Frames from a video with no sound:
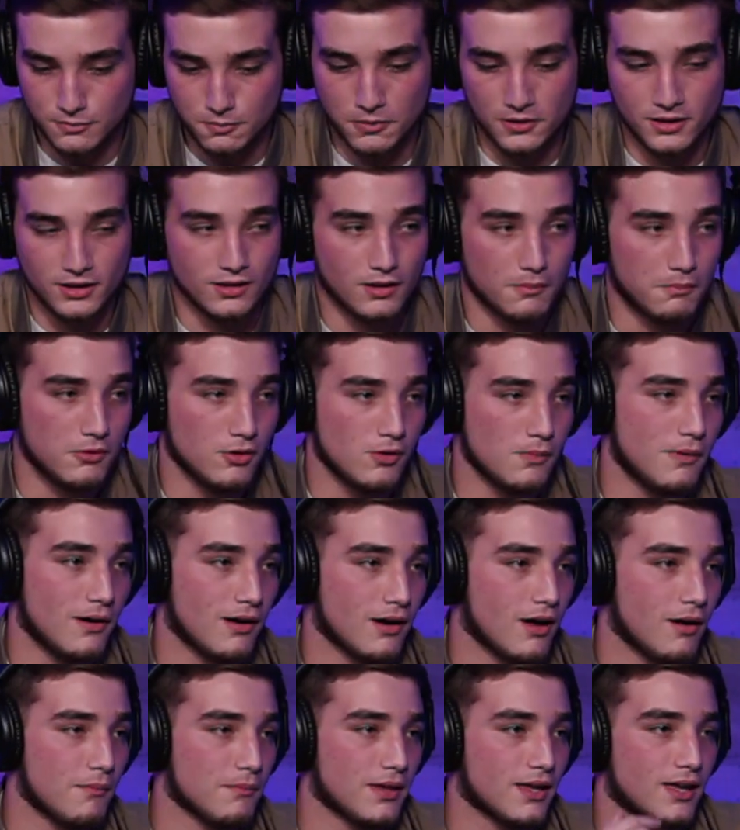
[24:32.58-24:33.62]
He's putting the blue
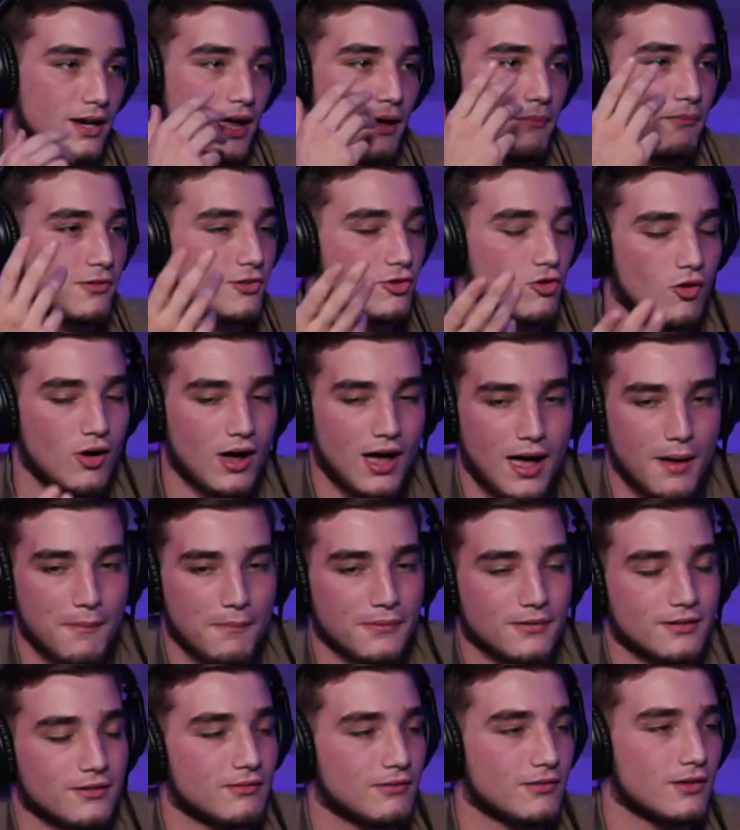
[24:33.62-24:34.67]
belt on me, and I'm so
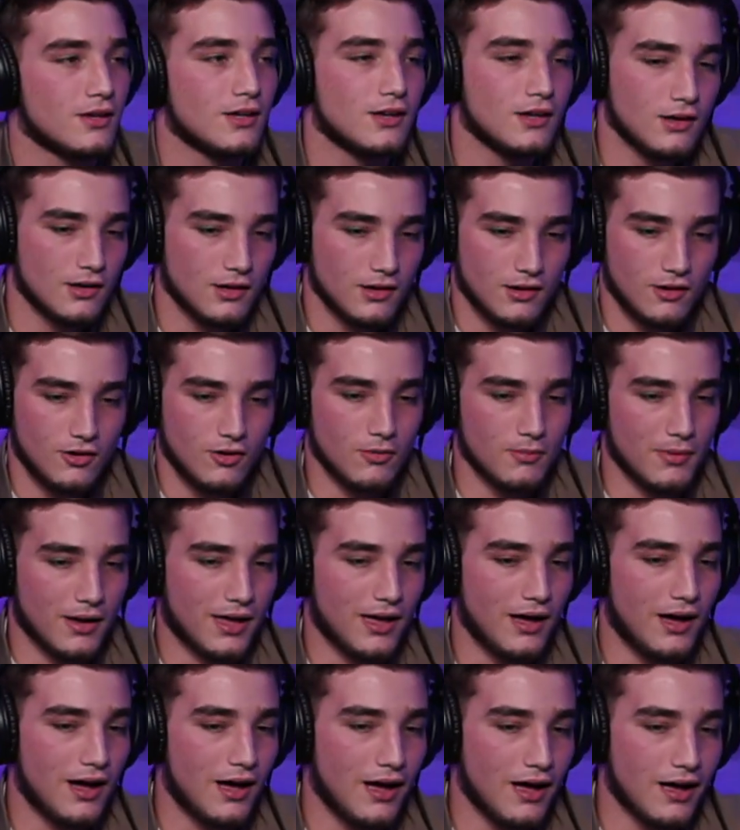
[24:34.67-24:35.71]
happy. oh
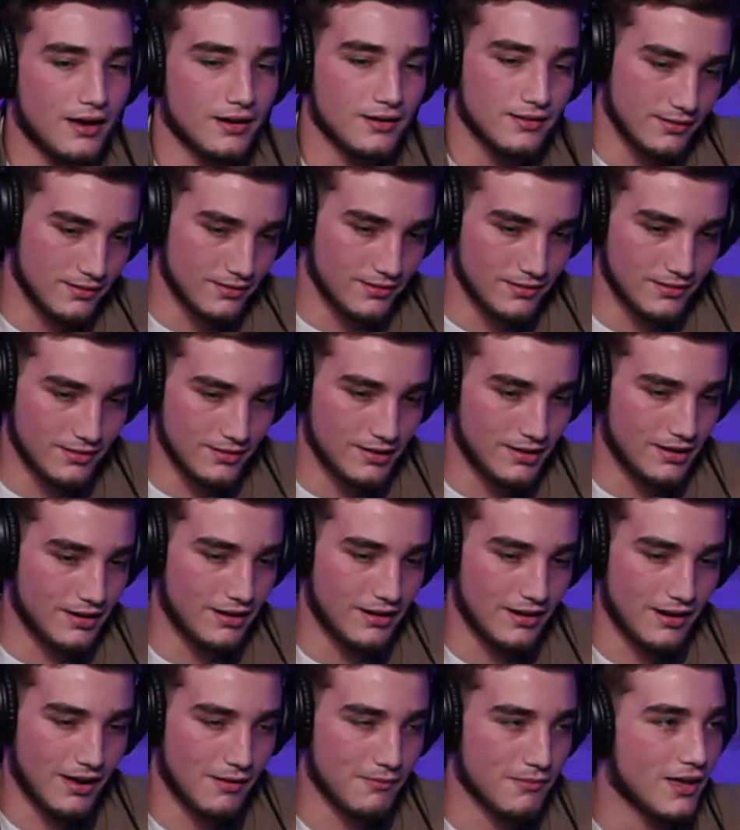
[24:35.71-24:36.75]
my god,
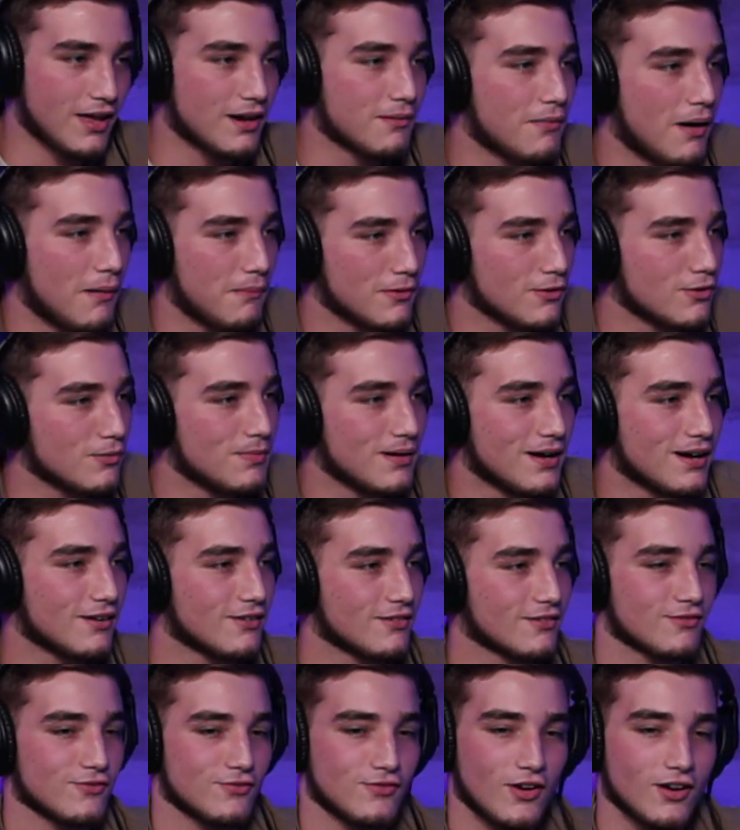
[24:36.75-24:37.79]
I'm getting my blue
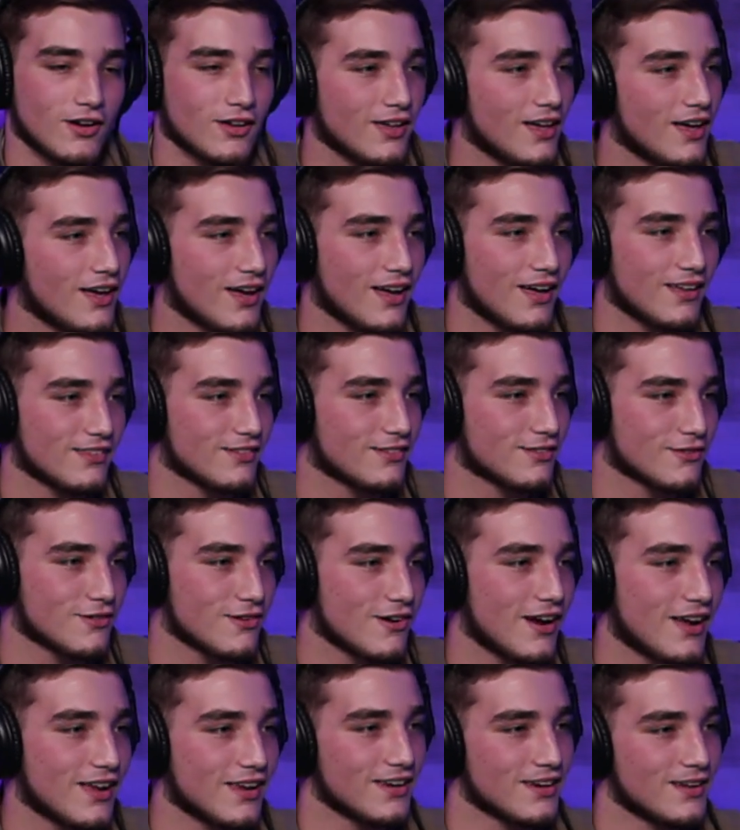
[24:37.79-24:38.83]
belt. Fuck yeah, this is
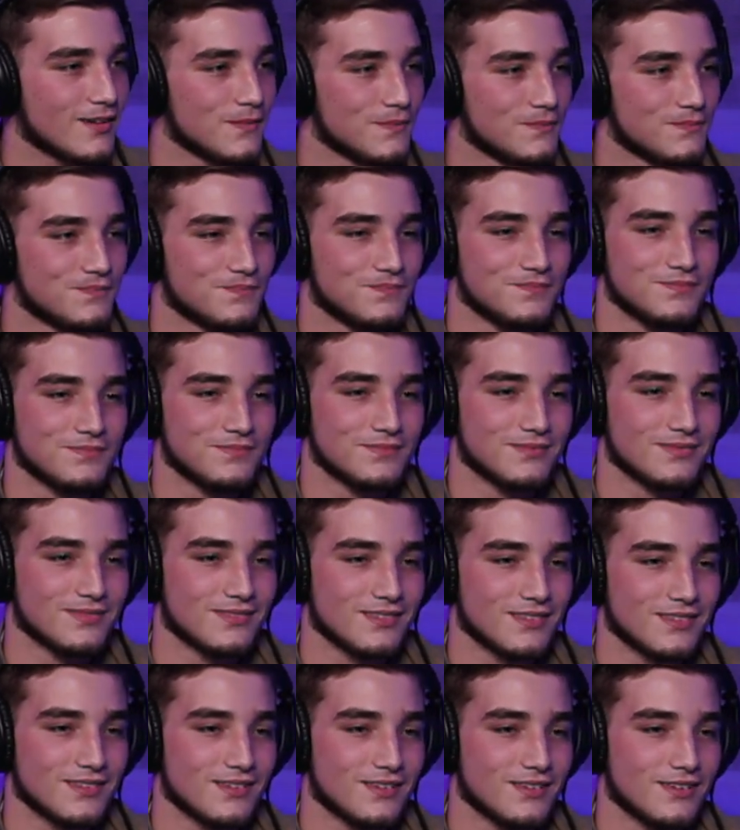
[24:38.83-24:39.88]
great.
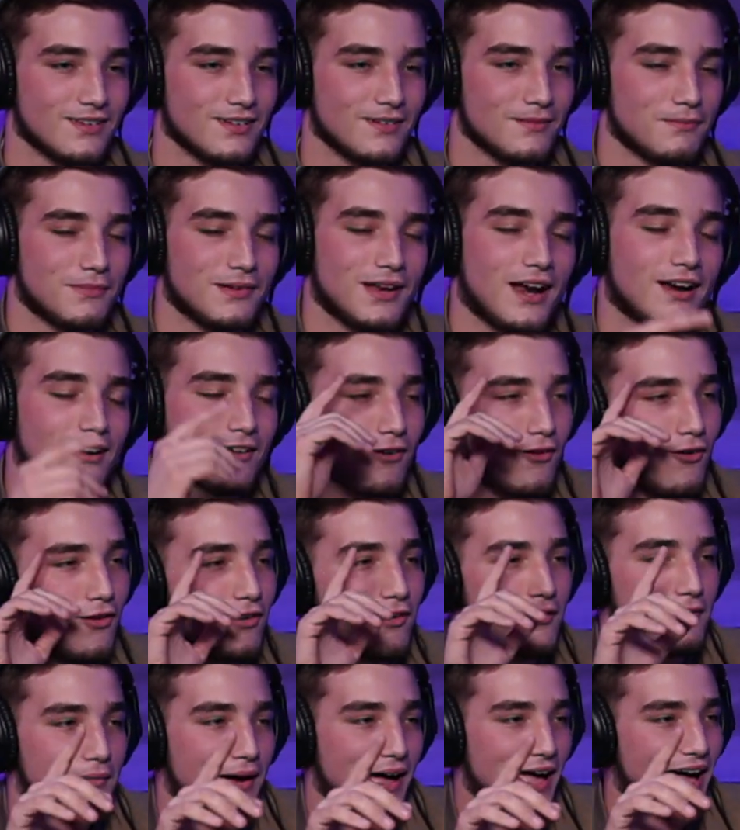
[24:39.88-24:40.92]
But out of the
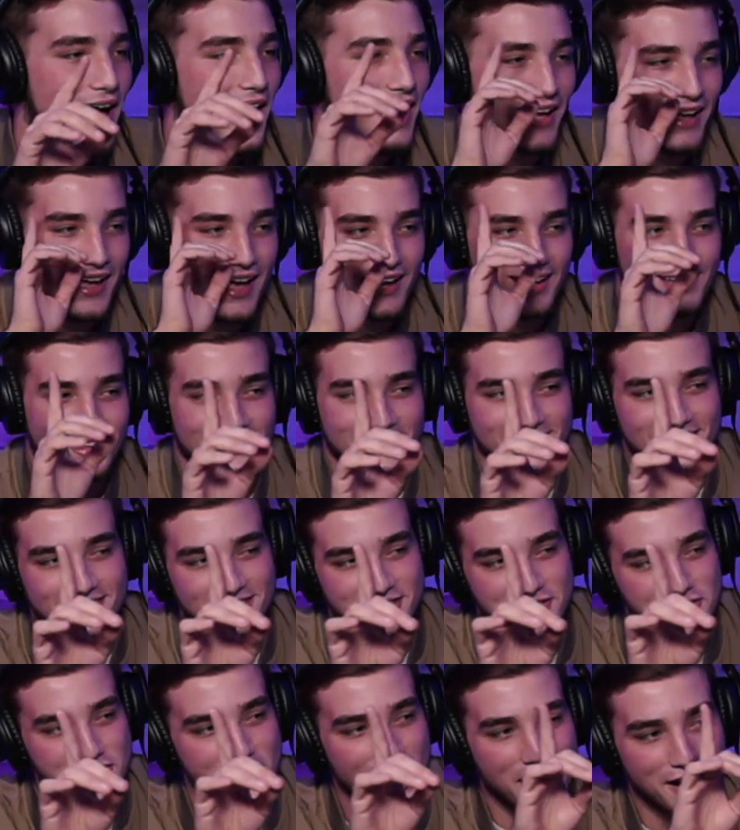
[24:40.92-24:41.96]
corner of my eye, I see
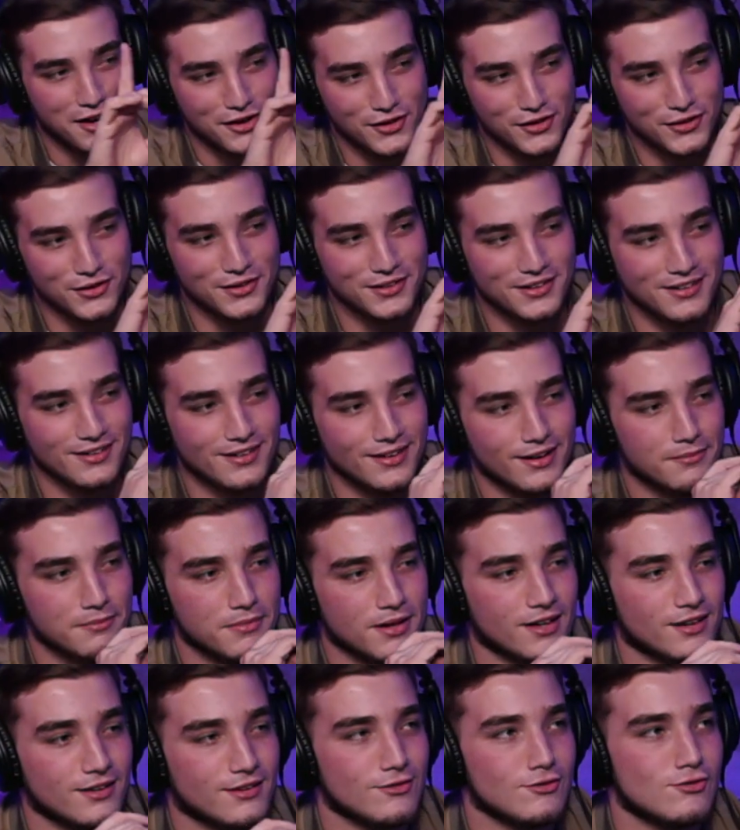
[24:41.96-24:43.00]
a shadow, and
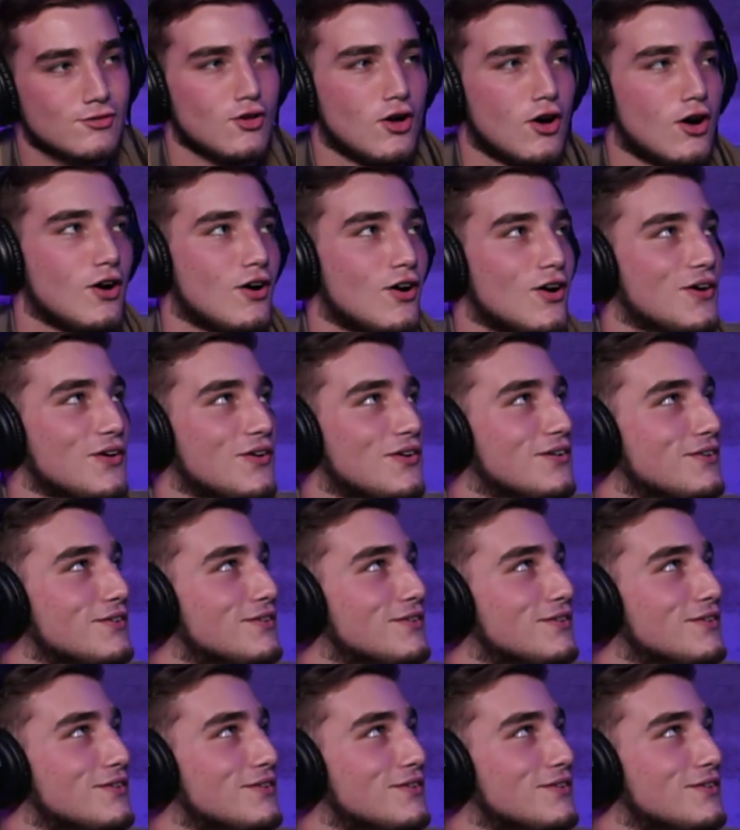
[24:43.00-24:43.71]
I'm like, no.